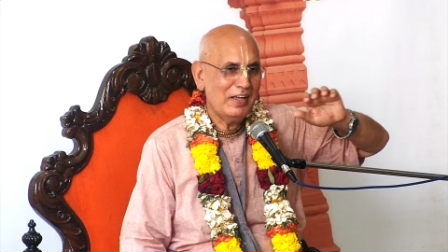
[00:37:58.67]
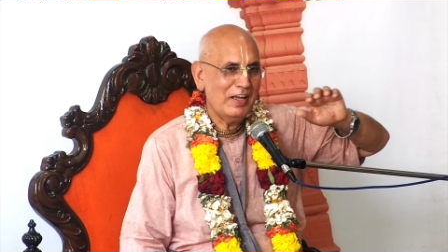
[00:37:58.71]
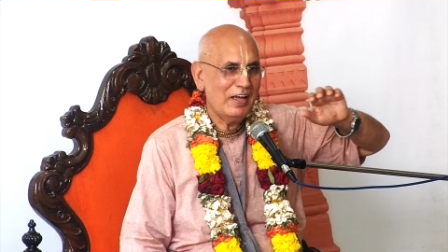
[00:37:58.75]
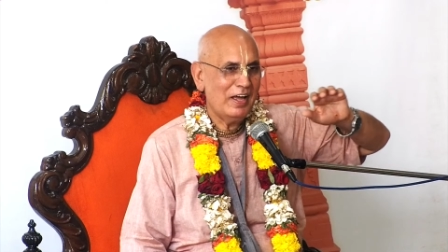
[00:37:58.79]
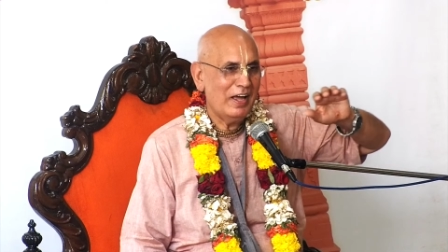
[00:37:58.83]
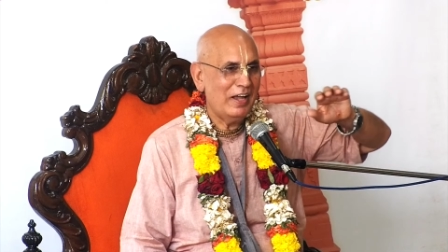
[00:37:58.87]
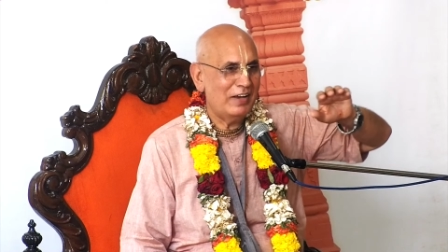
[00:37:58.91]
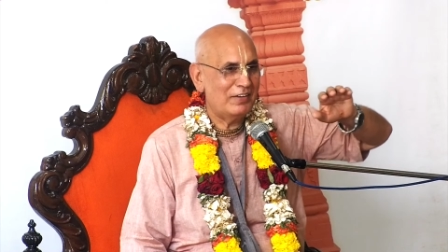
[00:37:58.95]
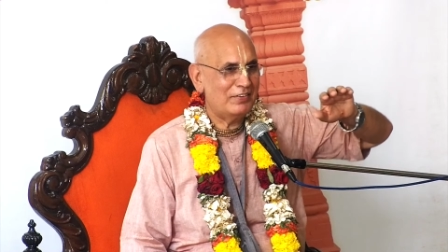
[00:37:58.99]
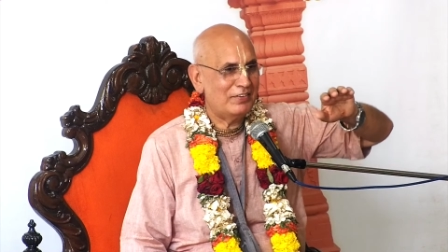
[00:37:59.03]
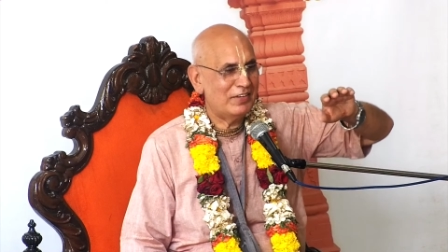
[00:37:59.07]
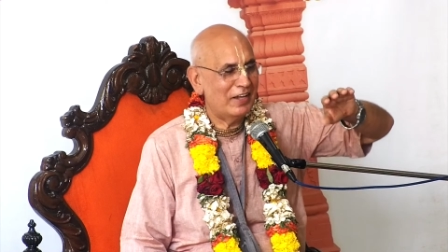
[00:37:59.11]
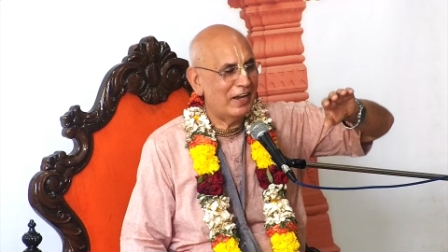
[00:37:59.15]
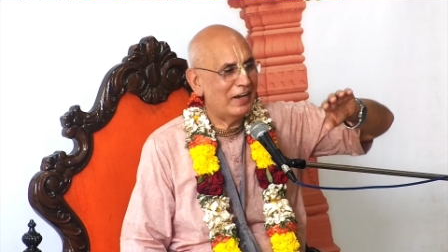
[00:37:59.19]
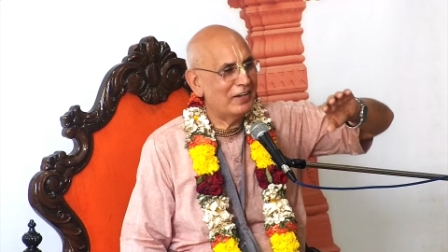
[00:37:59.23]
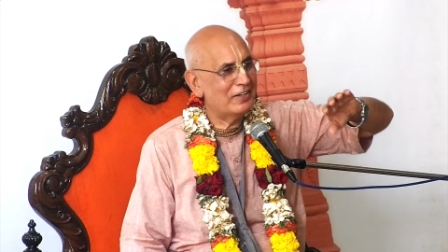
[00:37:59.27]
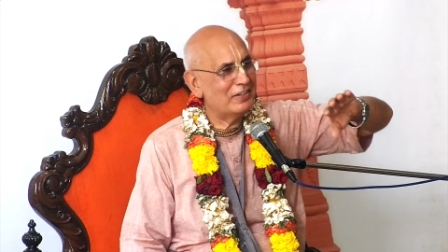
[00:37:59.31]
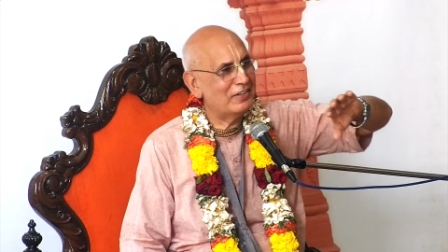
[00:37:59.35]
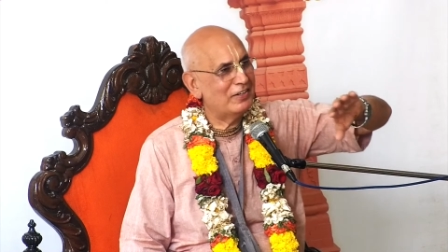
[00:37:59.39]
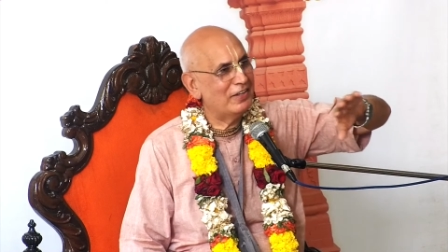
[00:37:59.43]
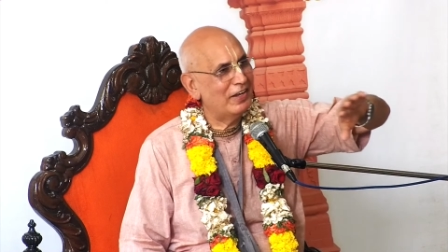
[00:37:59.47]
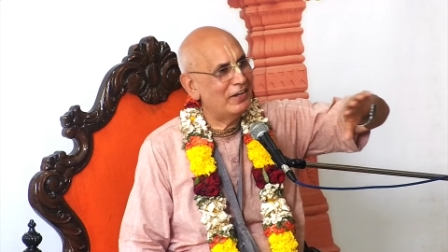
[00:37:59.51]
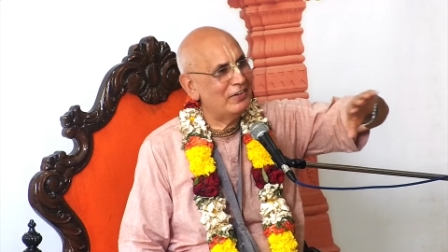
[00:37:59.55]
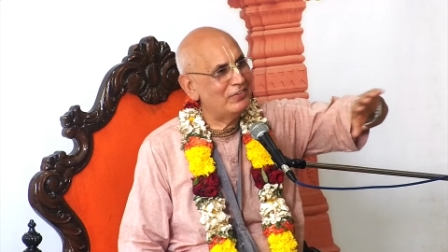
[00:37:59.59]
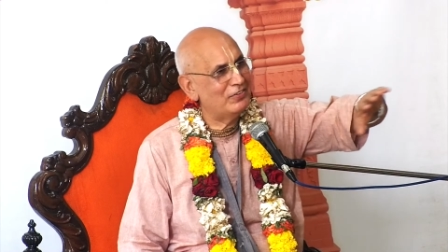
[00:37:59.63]
and said,
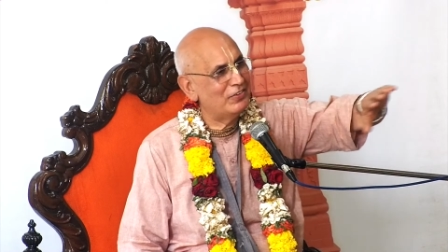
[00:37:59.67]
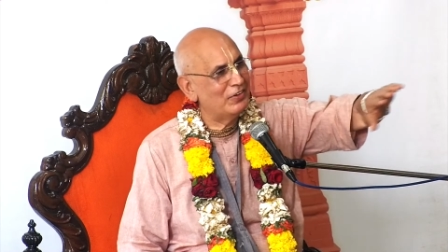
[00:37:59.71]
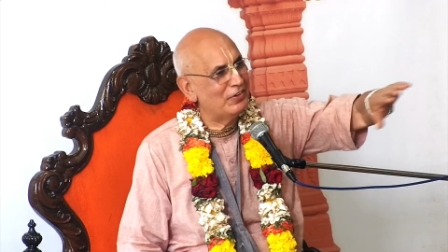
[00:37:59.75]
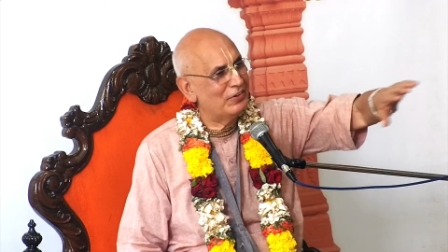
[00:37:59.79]
there is a